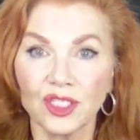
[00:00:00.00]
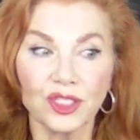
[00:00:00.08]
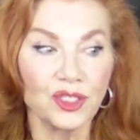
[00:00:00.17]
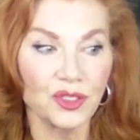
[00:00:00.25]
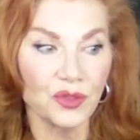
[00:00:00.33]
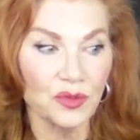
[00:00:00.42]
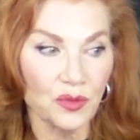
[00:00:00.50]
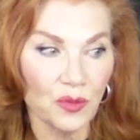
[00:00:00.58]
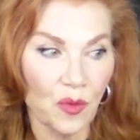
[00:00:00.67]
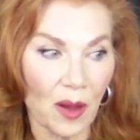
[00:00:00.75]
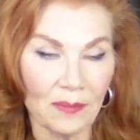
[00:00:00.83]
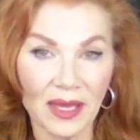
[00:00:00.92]
to do
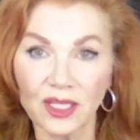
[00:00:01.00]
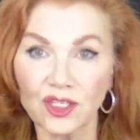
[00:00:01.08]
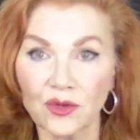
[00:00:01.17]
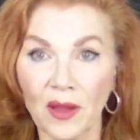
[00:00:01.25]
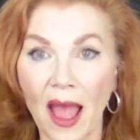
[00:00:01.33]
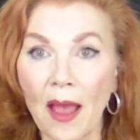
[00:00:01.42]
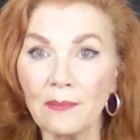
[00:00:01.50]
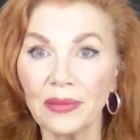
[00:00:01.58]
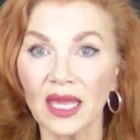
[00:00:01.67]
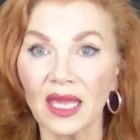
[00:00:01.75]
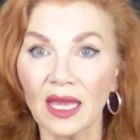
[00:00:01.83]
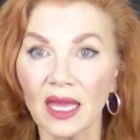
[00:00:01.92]
what makes you
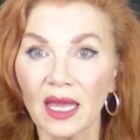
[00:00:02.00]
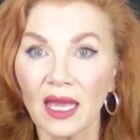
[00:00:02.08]
happy,